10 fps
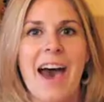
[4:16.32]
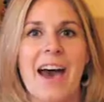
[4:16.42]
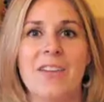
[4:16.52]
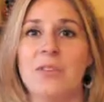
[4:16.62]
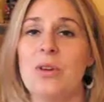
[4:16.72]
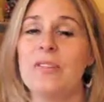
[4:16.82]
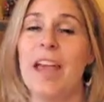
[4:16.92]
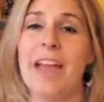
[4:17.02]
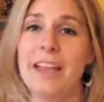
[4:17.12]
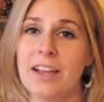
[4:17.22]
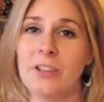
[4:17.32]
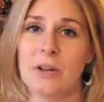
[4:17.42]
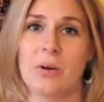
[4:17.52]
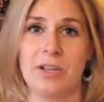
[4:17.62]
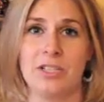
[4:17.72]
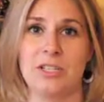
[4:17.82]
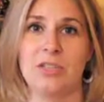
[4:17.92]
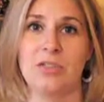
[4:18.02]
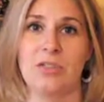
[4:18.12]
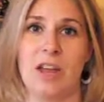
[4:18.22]
If you have any other
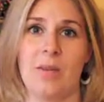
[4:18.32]
questions for